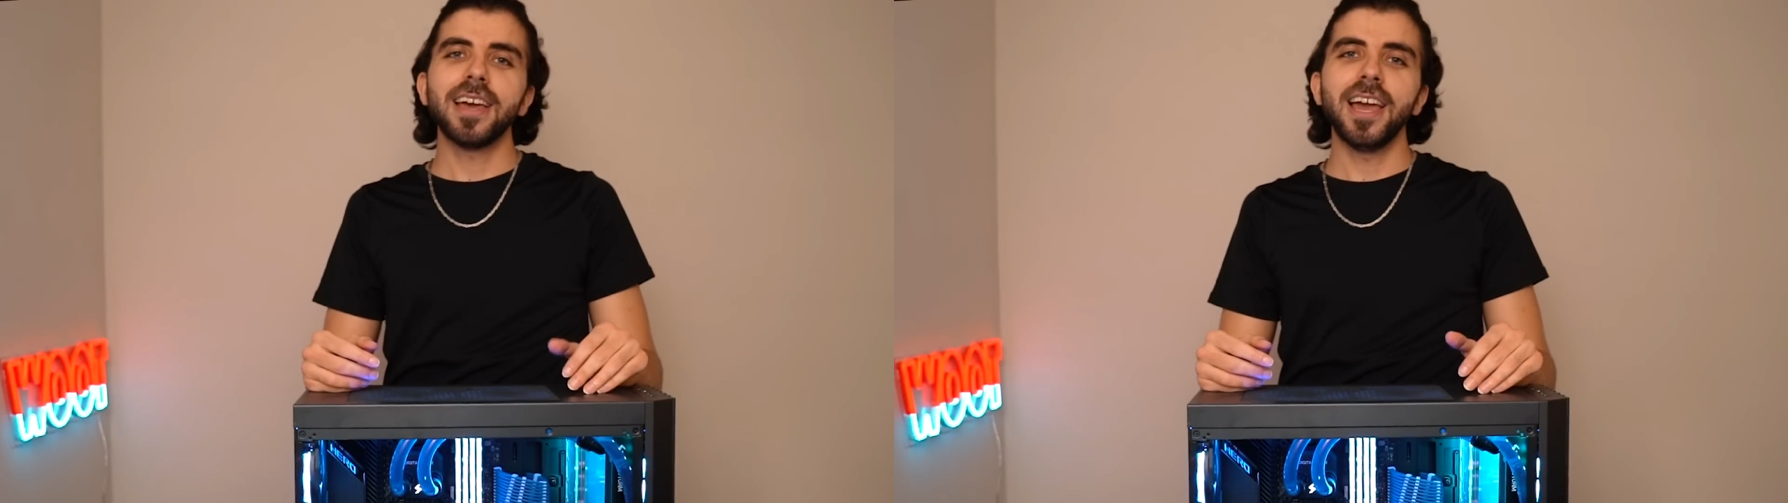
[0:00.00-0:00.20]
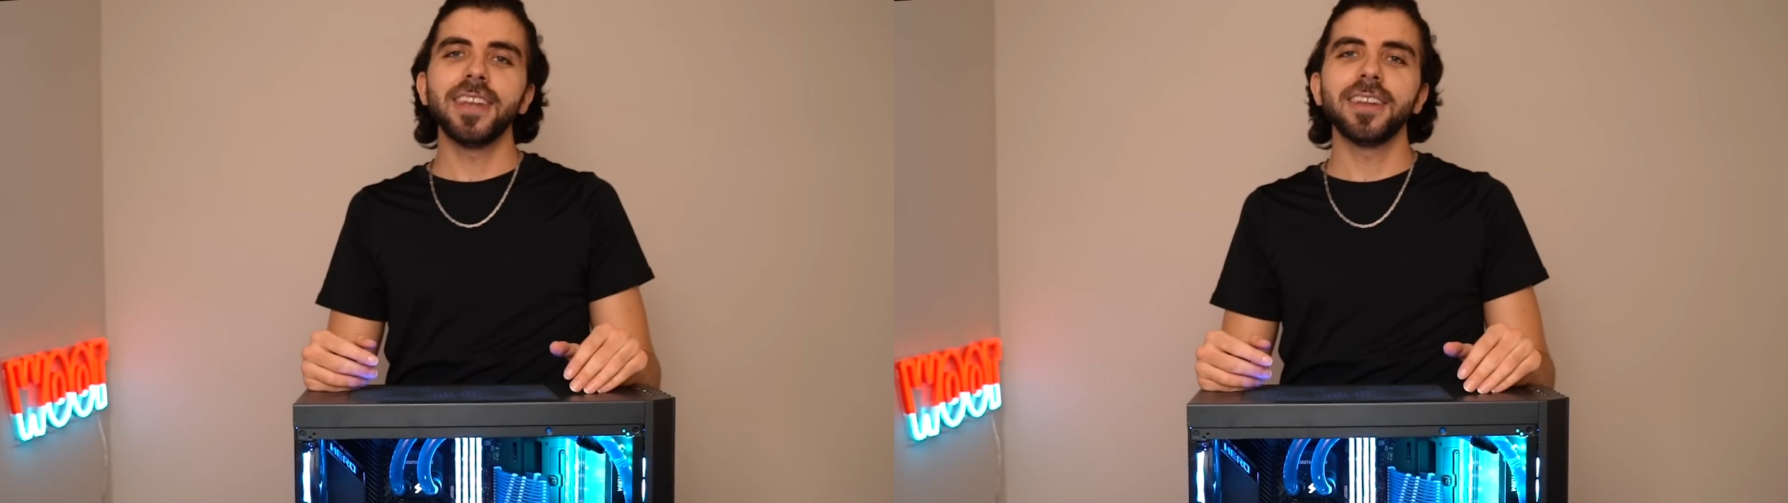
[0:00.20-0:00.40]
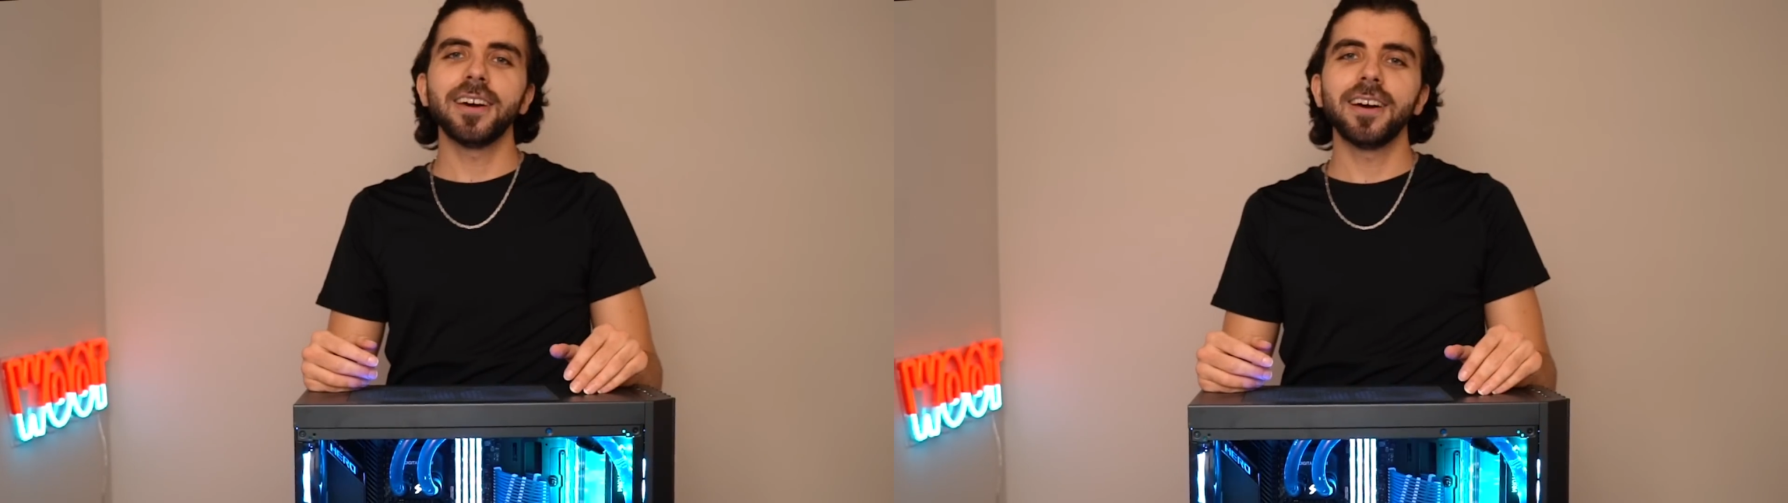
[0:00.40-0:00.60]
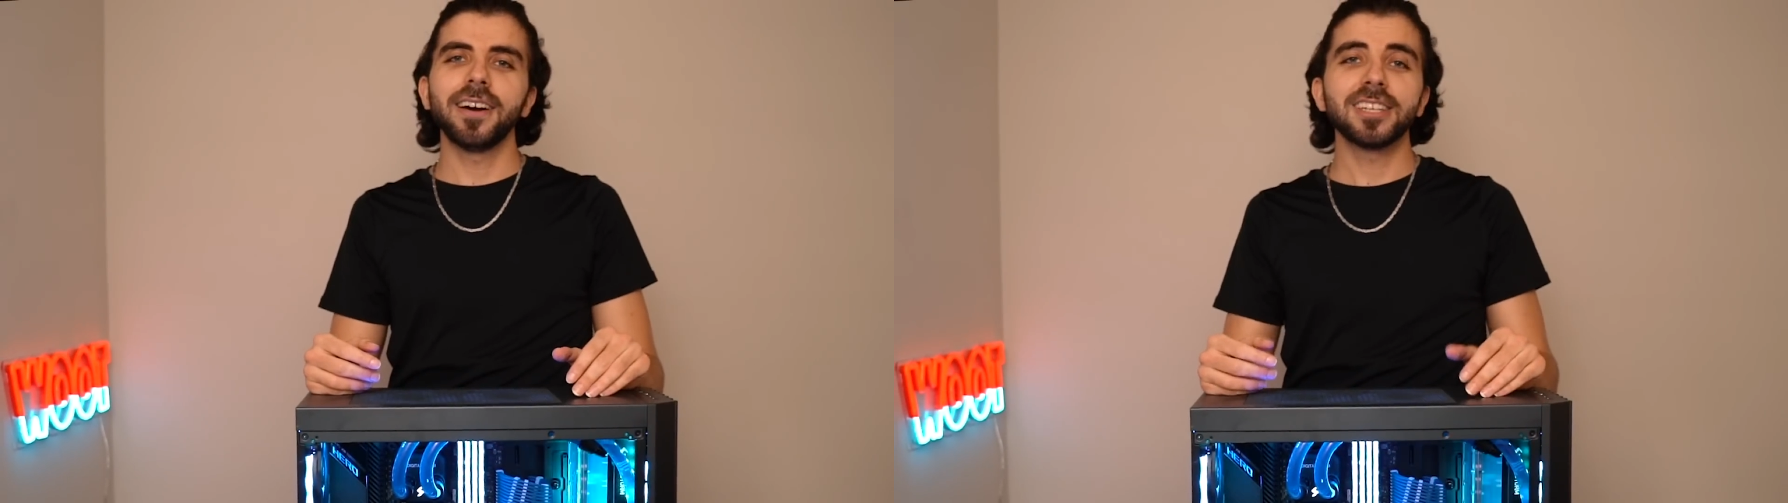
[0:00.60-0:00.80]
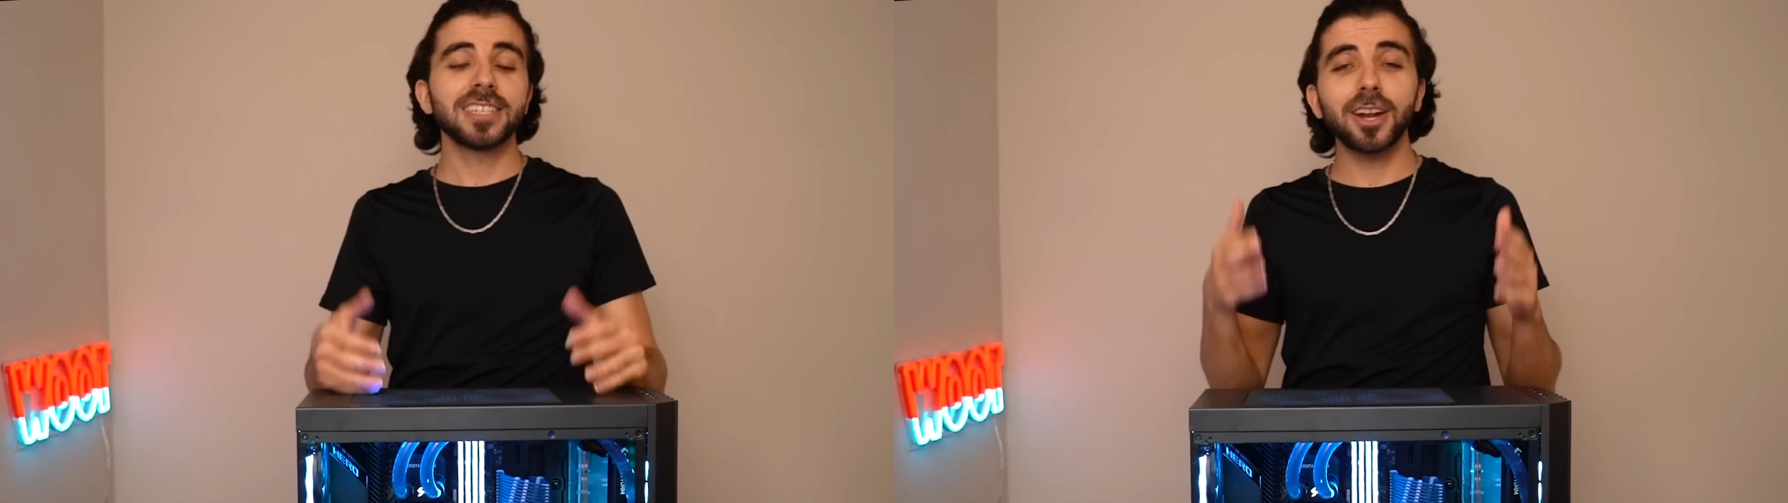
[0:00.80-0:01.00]
and
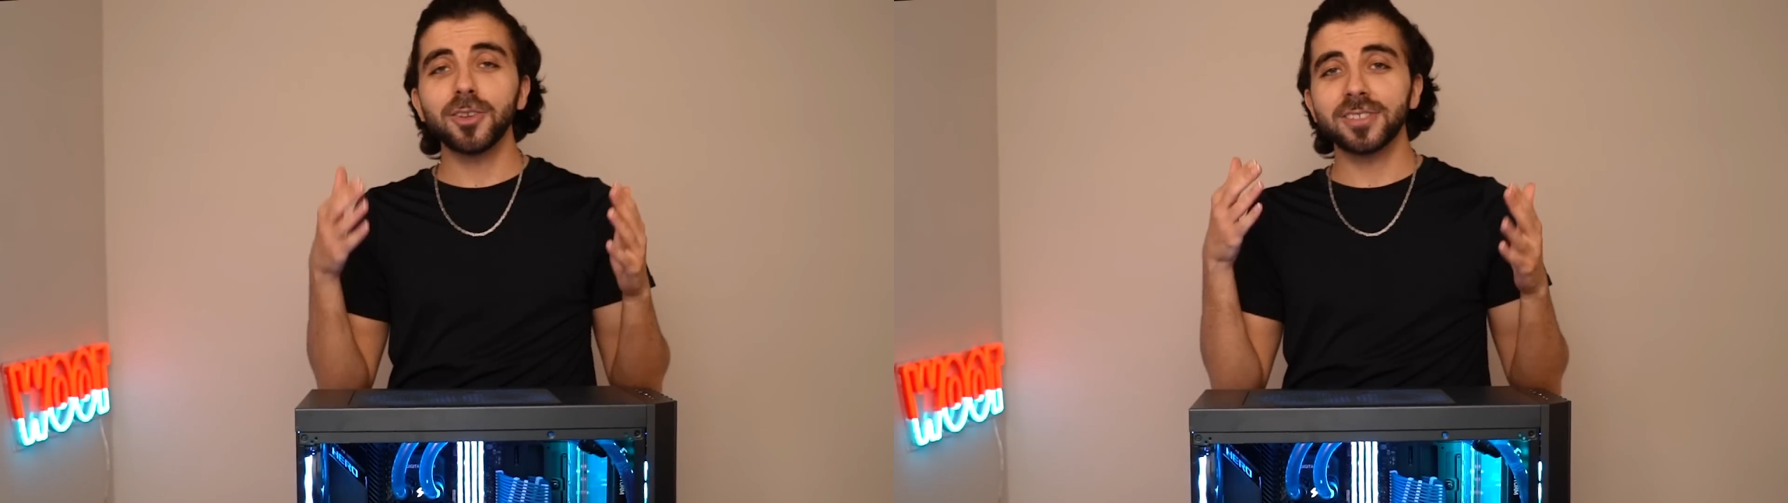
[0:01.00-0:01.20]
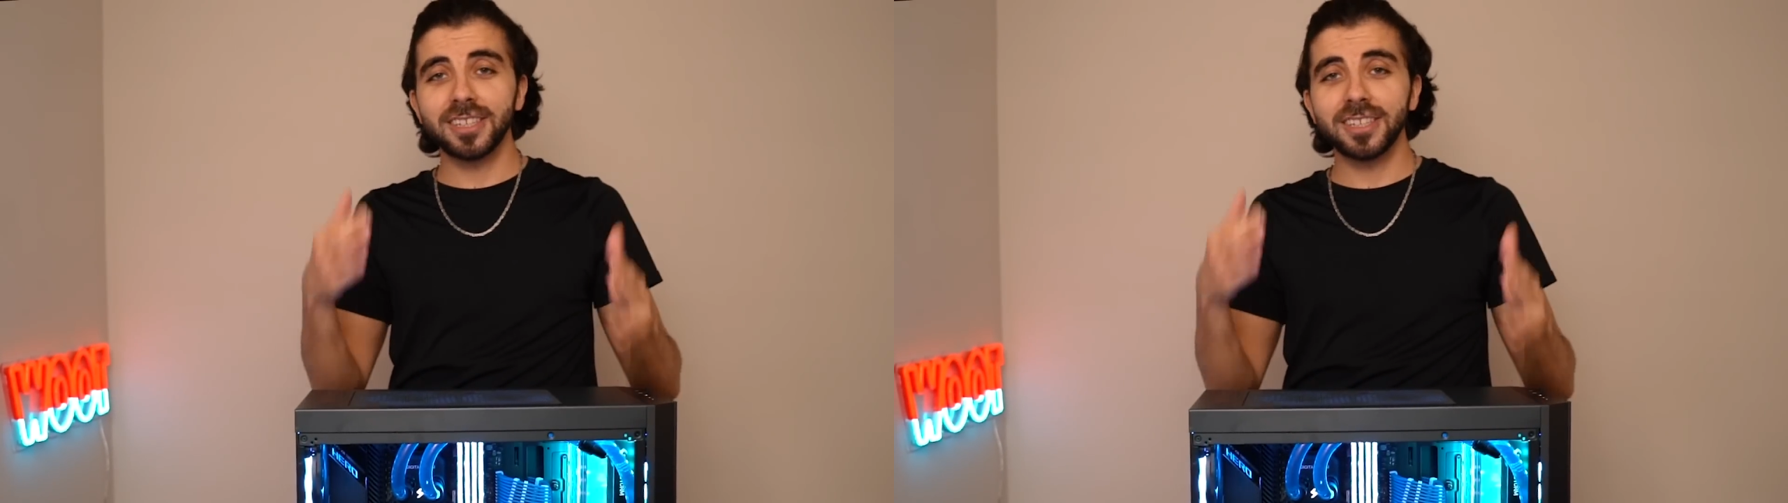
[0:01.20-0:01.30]
shout out